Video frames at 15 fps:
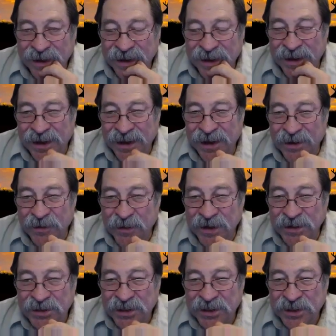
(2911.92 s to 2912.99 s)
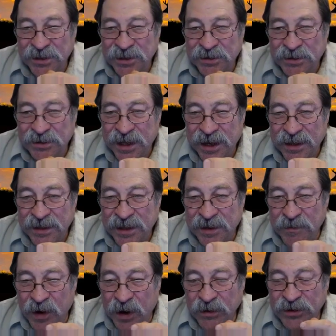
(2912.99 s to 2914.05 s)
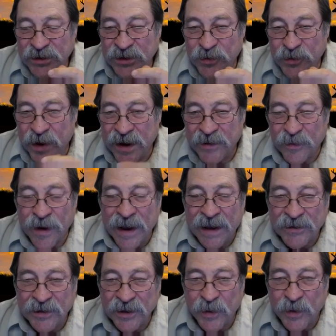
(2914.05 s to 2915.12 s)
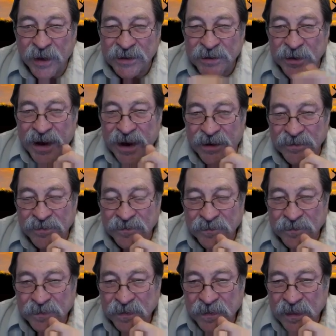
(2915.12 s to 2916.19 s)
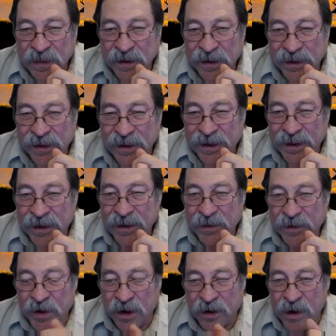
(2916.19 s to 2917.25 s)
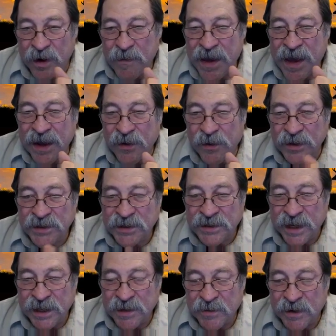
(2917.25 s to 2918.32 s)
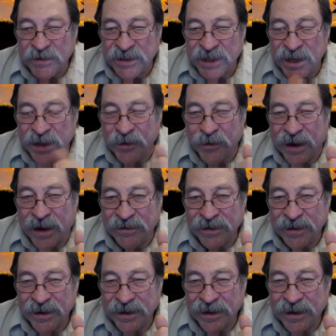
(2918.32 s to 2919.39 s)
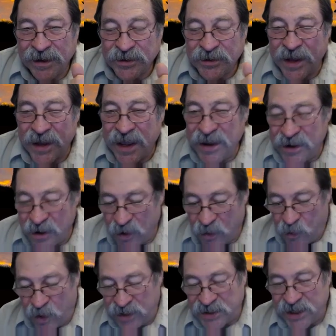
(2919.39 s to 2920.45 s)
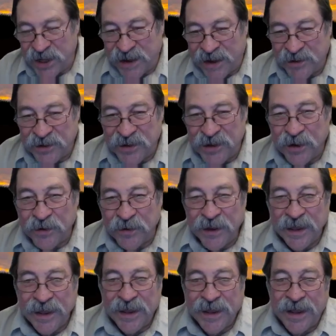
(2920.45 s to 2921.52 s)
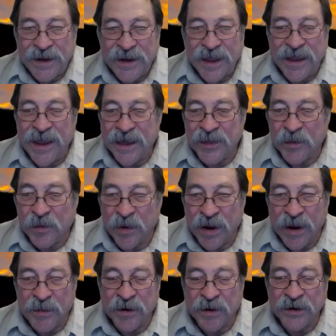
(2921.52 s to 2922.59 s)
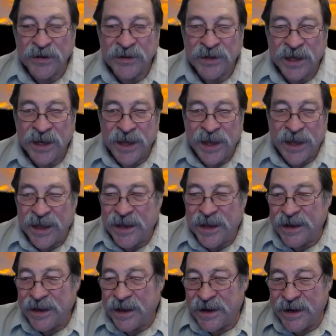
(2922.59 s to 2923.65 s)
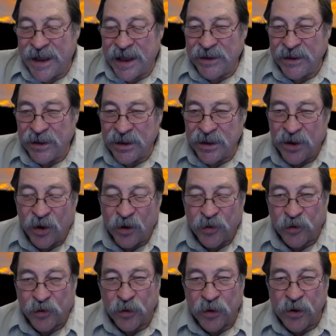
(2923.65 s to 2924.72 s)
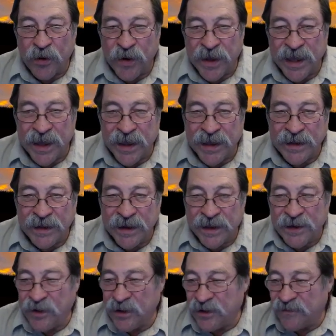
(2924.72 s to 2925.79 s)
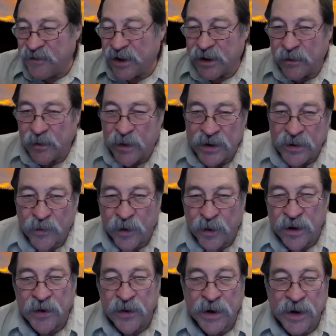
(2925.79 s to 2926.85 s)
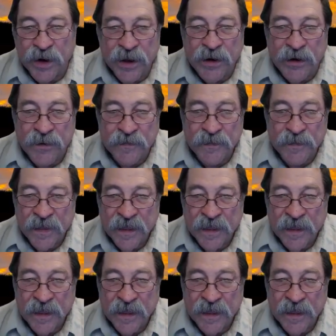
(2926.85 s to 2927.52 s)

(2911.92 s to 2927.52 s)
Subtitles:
And I want you to take the most direct route, the quickest route. But on the way back, I want you to take the most scenic route. So now you know what you have to do, and now you have the parameters, and now you can go through and you can figure out where you want to go.